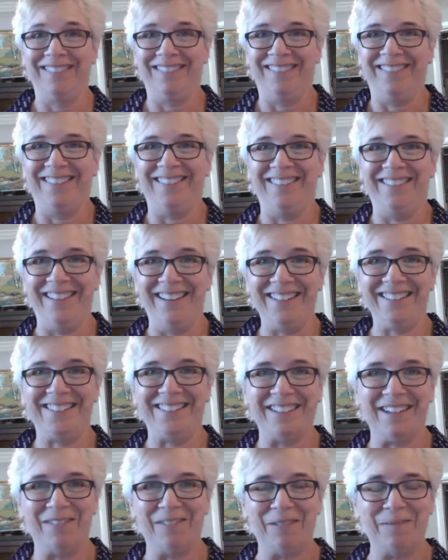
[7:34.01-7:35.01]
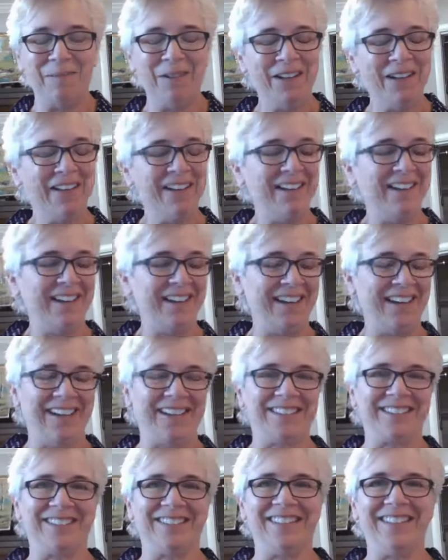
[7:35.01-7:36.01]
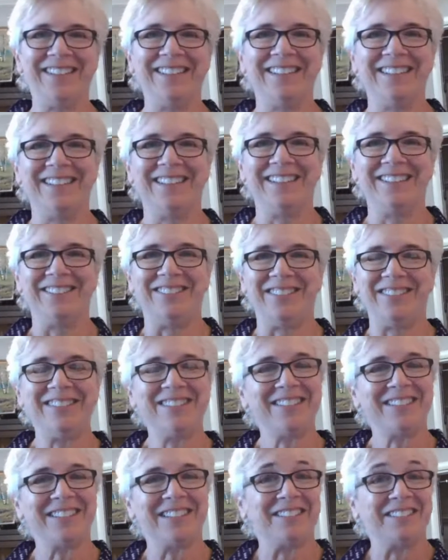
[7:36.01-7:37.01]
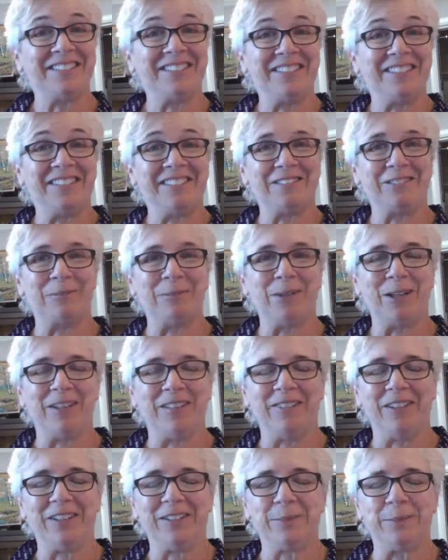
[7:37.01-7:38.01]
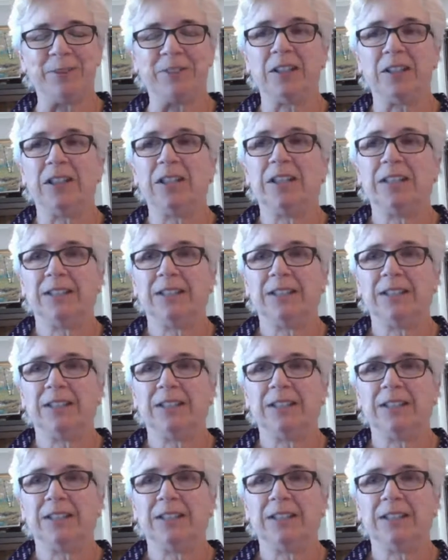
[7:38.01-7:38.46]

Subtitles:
Lots of them, actually. Jesus actually talks about investments.